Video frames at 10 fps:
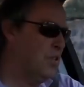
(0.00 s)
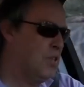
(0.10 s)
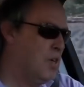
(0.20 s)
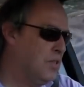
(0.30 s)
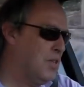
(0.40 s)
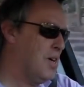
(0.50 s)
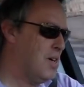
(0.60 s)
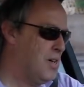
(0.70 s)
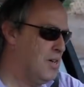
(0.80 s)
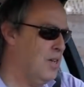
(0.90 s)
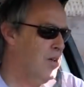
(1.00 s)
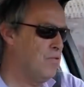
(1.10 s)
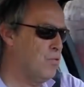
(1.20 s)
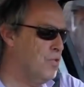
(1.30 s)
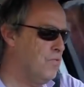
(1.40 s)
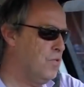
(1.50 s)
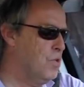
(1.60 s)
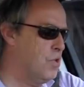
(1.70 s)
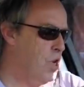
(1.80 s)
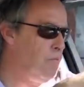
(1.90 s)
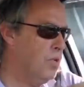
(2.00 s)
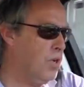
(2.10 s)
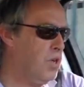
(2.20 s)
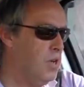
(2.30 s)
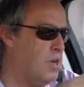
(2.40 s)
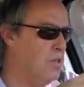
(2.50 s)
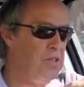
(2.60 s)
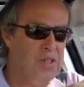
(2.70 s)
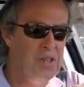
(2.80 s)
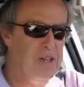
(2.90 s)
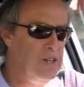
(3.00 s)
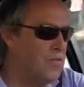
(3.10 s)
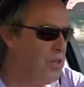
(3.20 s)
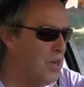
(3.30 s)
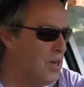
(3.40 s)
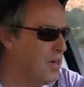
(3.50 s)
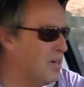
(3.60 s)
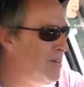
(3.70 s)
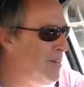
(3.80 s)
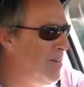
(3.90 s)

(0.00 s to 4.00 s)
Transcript: starts at a higher level. You've gone up a class of car.